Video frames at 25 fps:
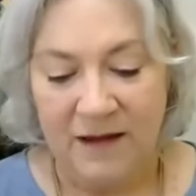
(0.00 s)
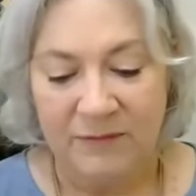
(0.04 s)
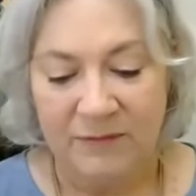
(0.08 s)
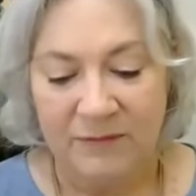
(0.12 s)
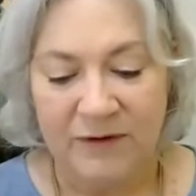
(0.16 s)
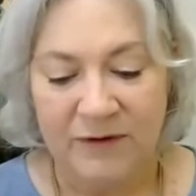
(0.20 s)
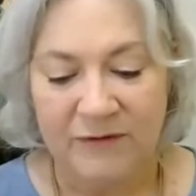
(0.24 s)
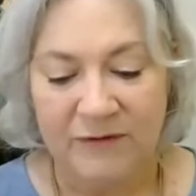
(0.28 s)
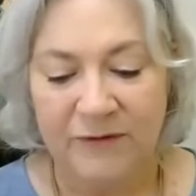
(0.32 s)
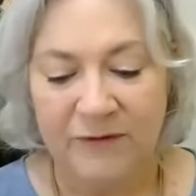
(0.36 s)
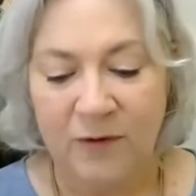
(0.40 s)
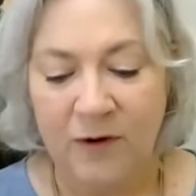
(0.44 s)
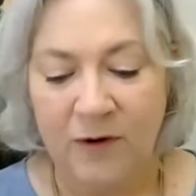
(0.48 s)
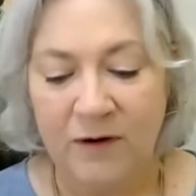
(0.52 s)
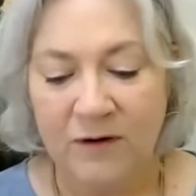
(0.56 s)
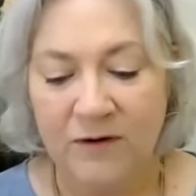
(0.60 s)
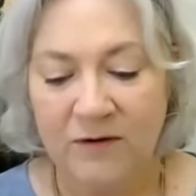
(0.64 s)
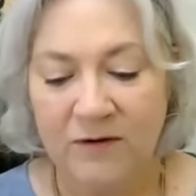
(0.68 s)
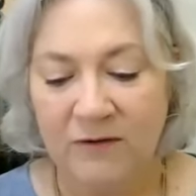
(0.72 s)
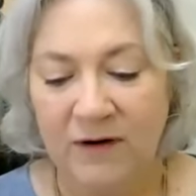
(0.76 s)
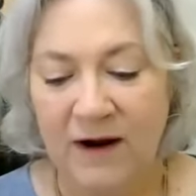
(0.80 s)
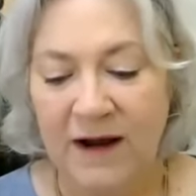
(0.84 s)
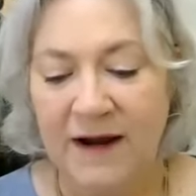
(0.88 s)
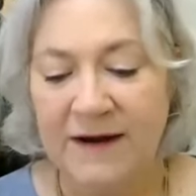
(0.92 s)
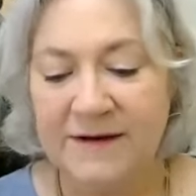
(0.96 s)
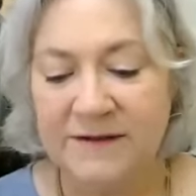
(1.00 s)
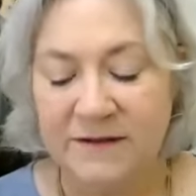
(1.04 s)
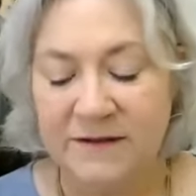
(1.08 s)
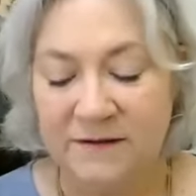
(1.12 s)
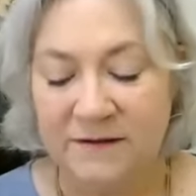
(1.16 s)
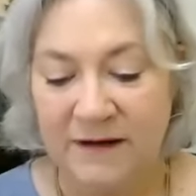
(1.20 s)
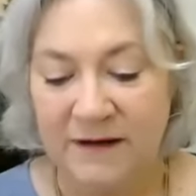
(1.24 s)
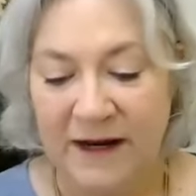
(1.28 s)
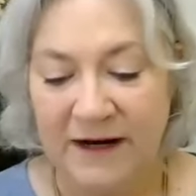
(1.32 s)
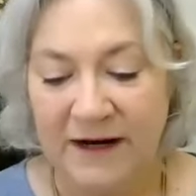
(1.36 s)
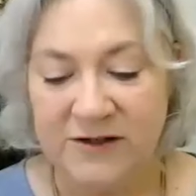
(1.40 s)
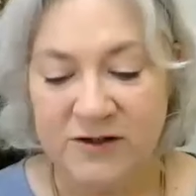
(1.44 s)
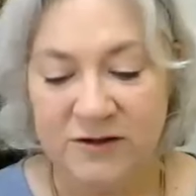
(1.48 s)
before great
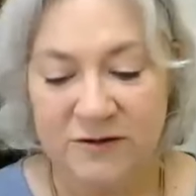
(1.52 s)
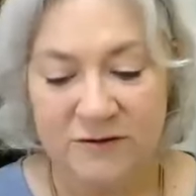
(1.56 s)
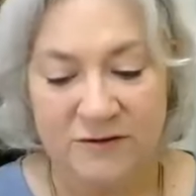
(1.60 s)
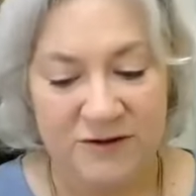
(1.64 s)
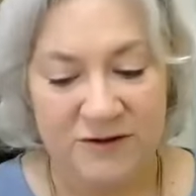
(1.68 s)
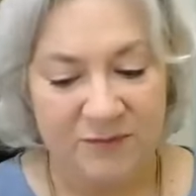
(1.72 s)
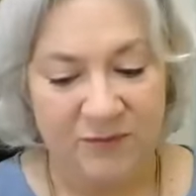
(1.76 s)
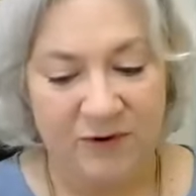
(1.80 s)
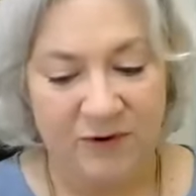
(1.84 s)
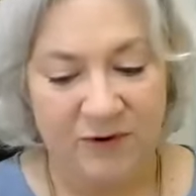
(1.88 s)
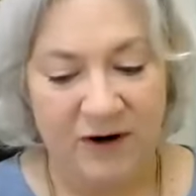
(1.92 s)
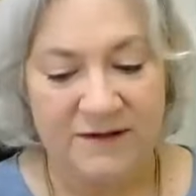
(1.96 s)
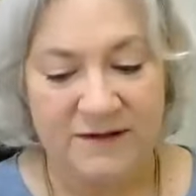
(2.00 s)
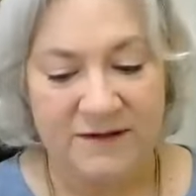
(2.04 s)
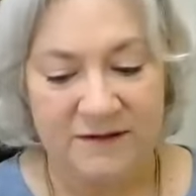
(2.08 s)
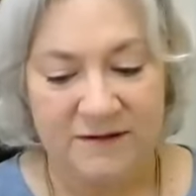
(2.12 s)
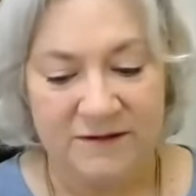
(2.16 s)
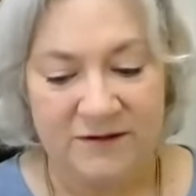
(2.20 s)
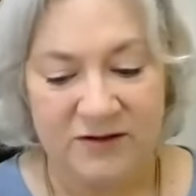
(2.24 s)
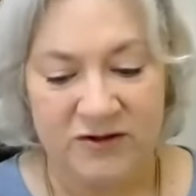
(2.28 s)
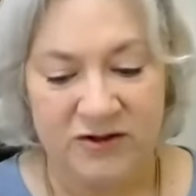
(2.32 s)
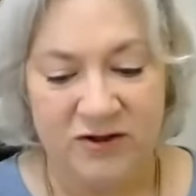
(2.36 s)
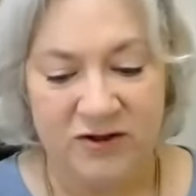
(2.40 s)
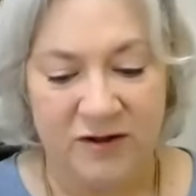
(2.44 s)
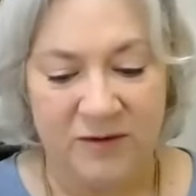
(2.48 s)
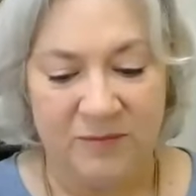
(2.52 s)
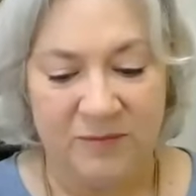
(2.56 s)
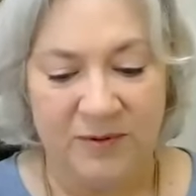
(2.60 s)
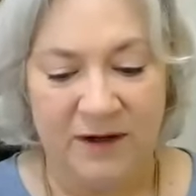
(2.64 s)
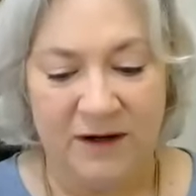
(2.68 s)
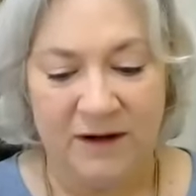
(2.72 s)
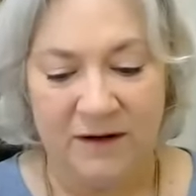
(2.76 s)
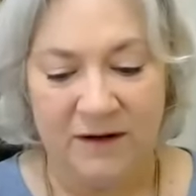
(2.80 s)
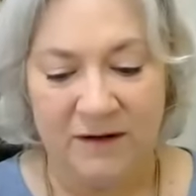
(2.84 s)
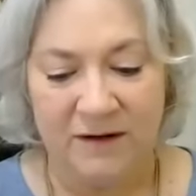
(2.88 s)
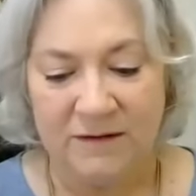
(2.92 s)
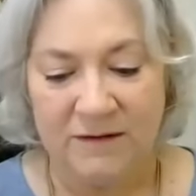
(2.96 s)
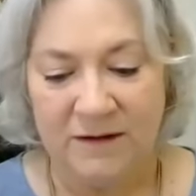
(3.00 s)
nature's presence should
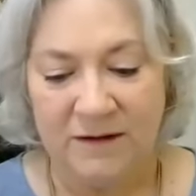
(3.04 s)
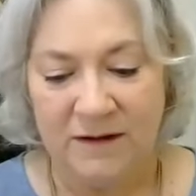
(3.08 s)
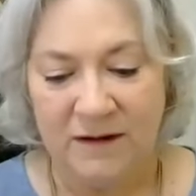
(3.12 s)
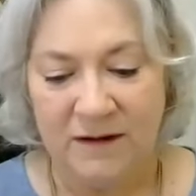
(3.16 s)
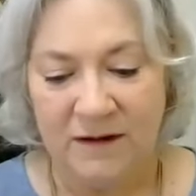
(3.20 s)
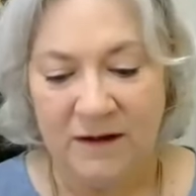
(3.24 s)
appear,